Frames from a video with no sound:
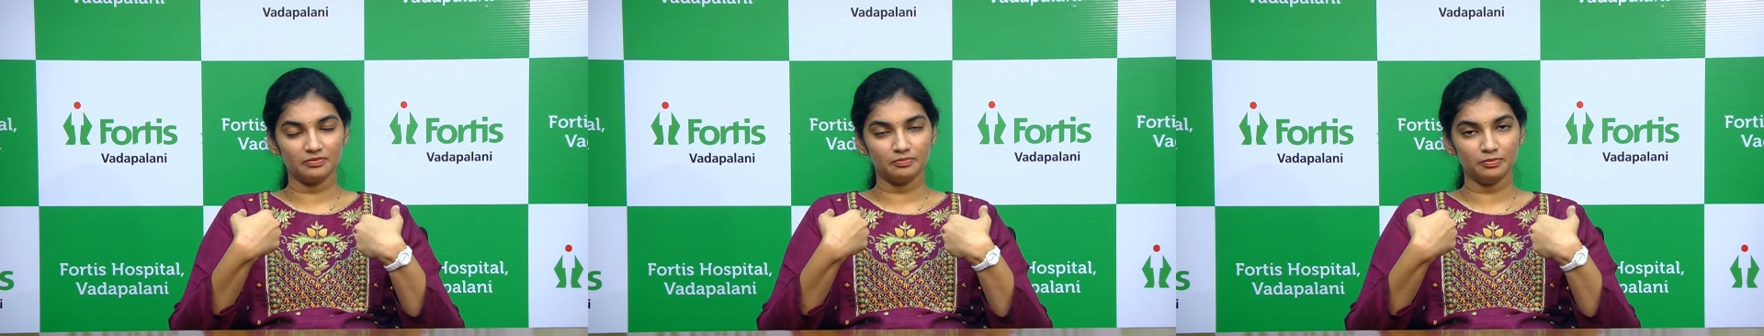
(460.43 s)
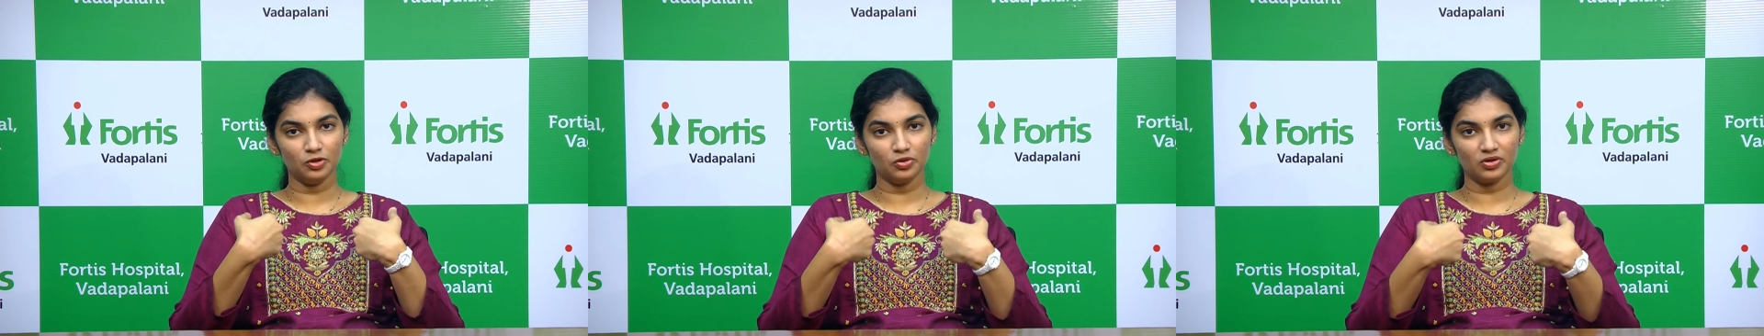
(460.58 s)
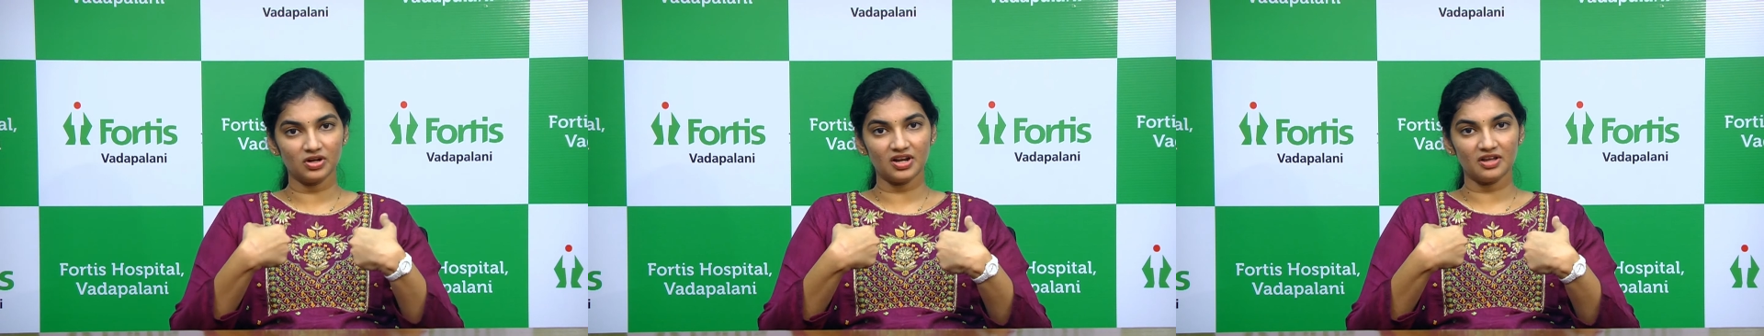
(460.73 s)

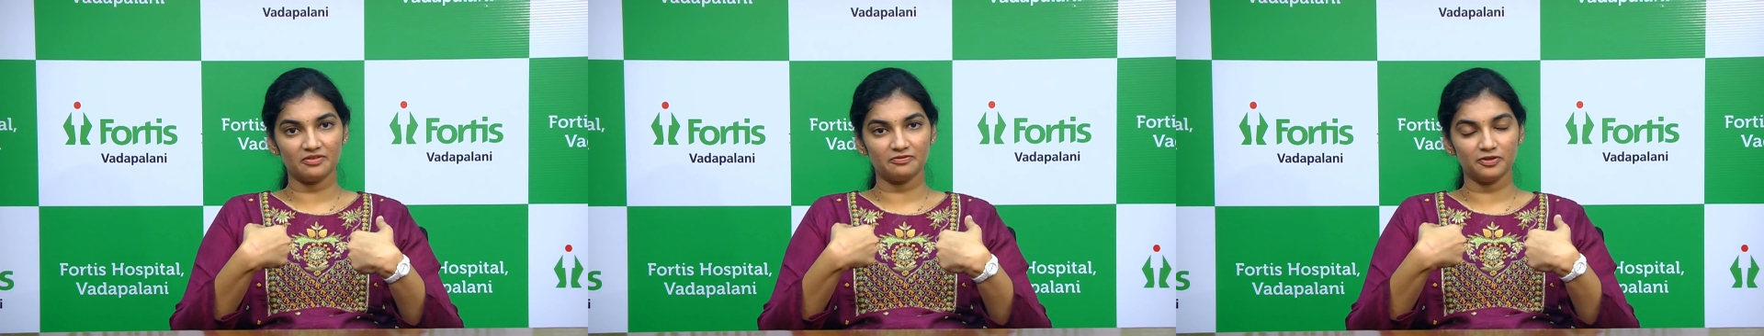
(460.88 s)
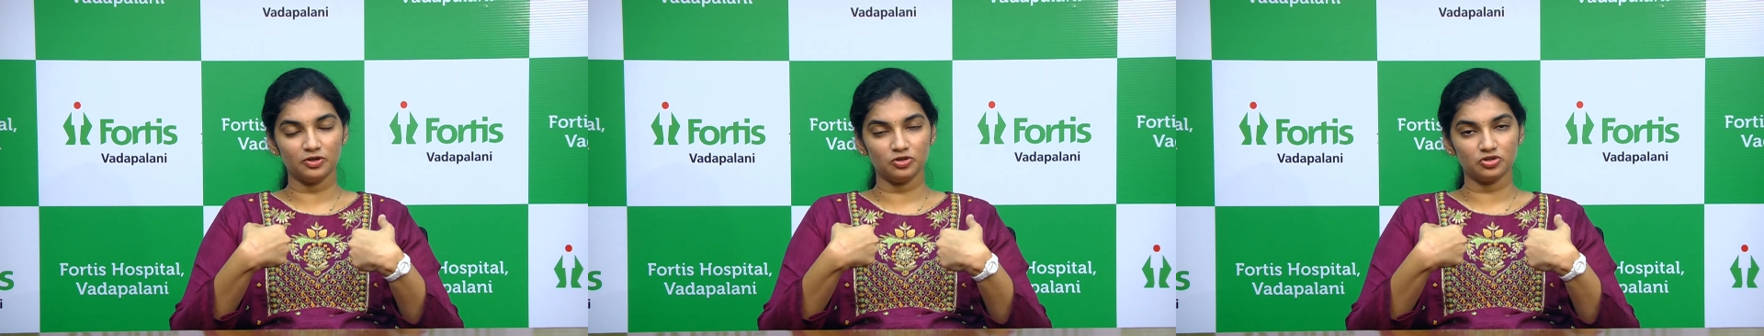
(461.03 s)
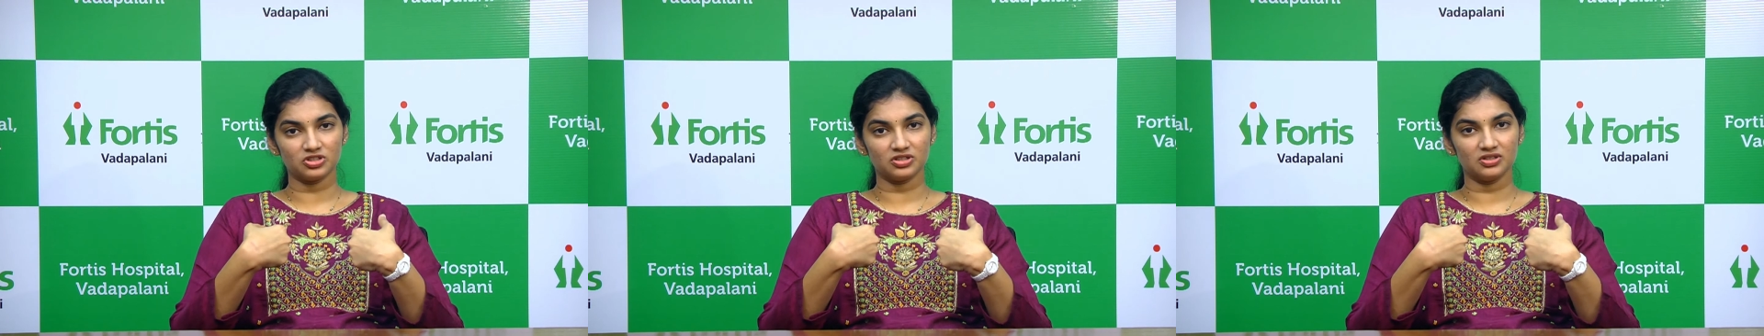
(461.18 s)
pleural
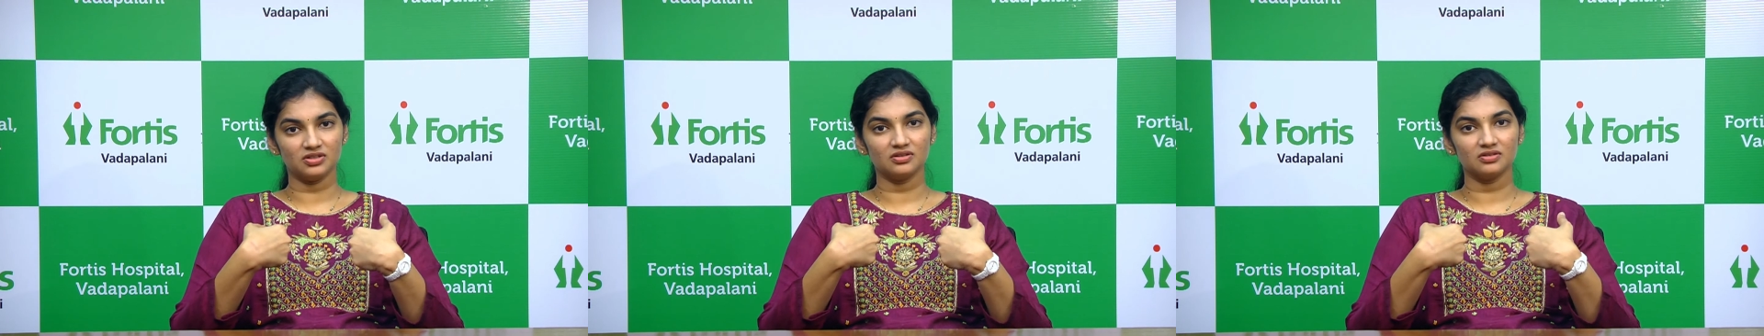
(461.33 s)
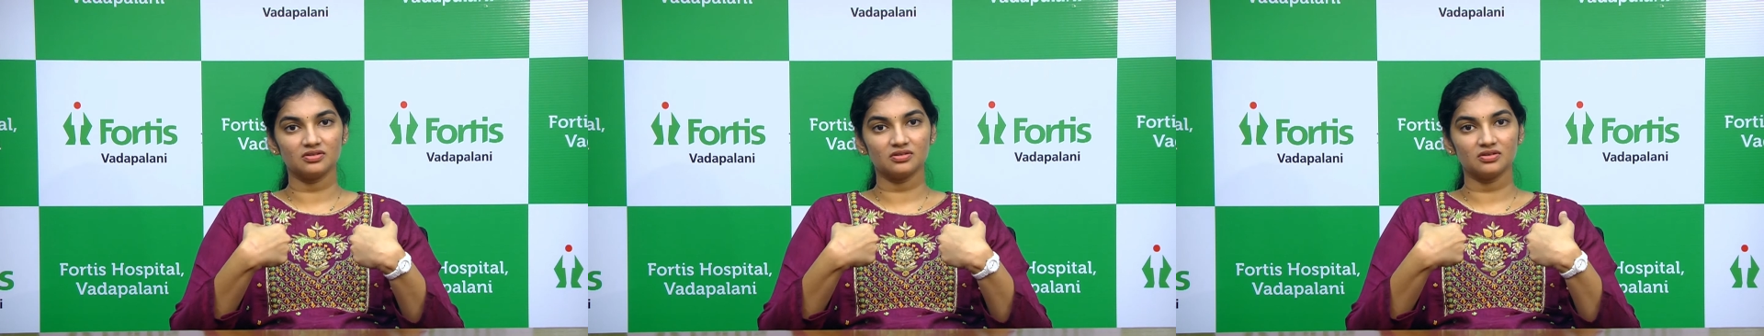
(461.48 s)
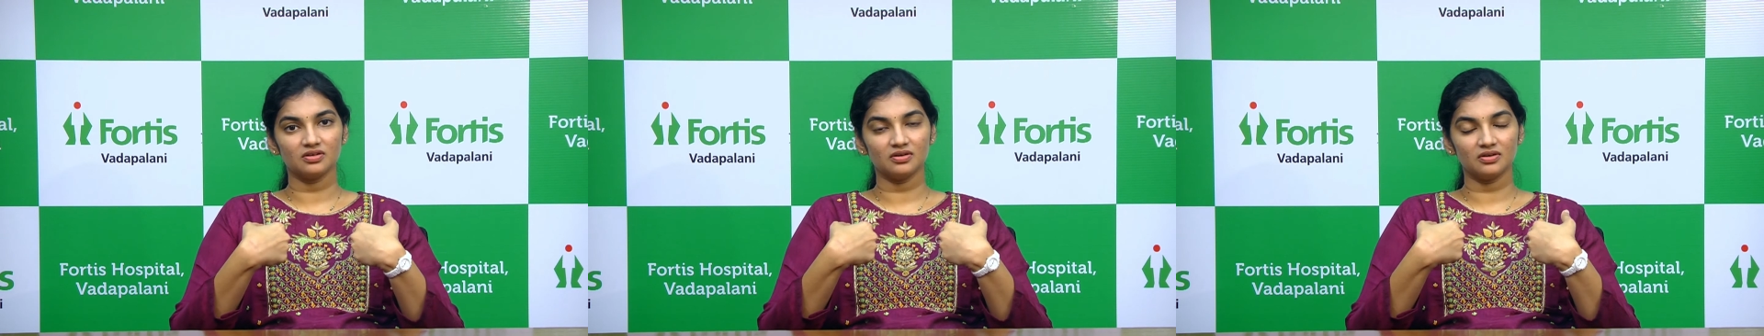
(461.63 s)
effusion
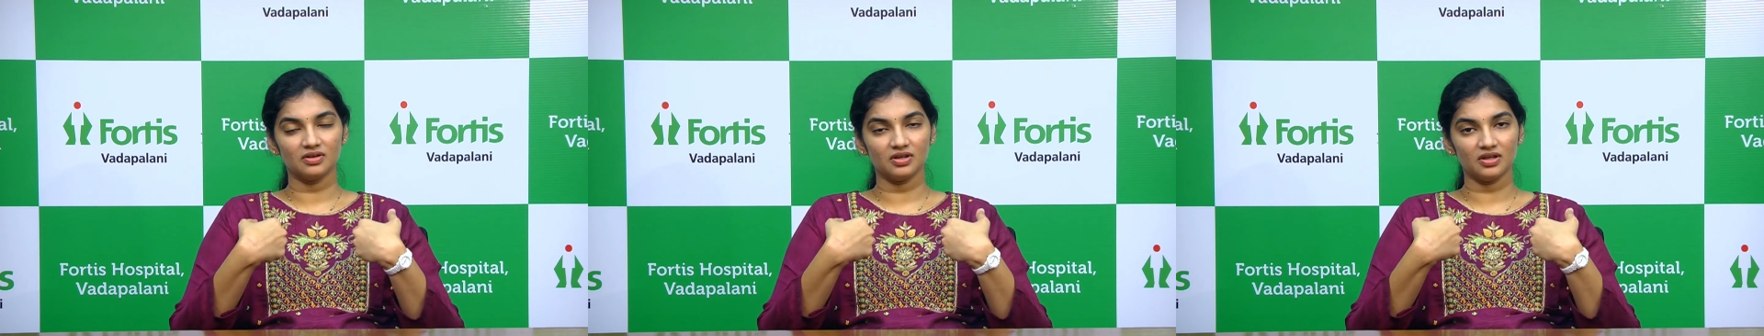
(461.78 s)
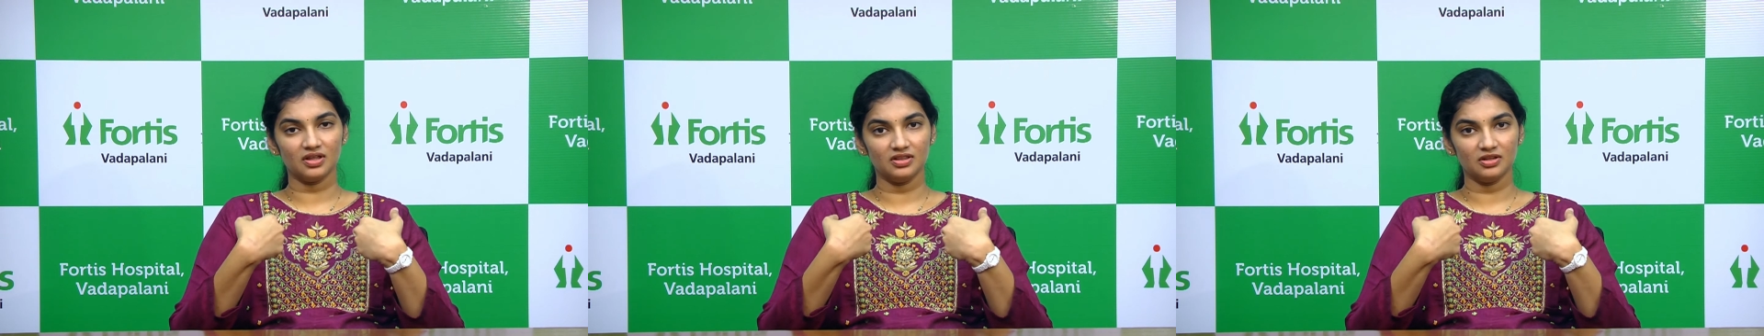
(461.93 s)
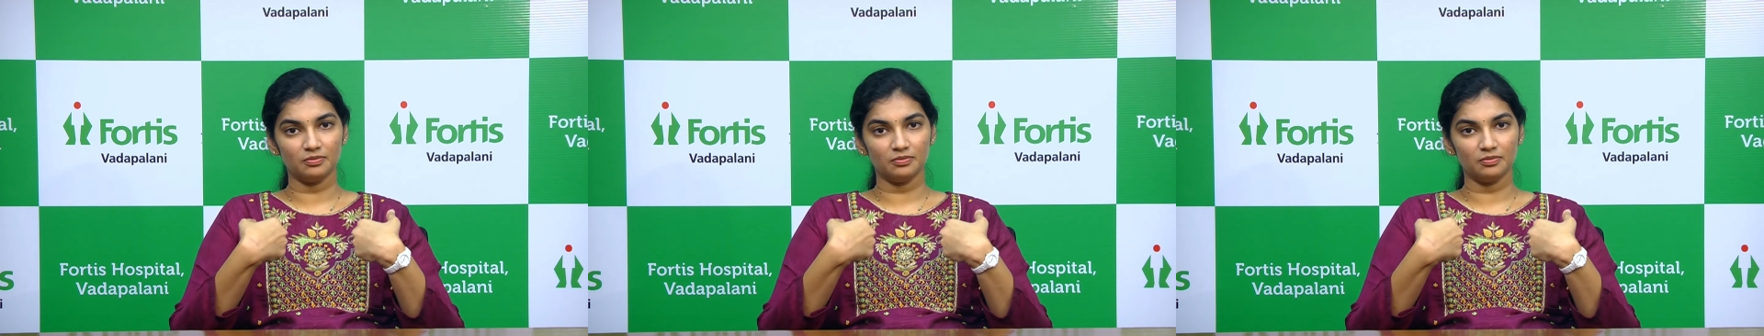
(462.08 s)
in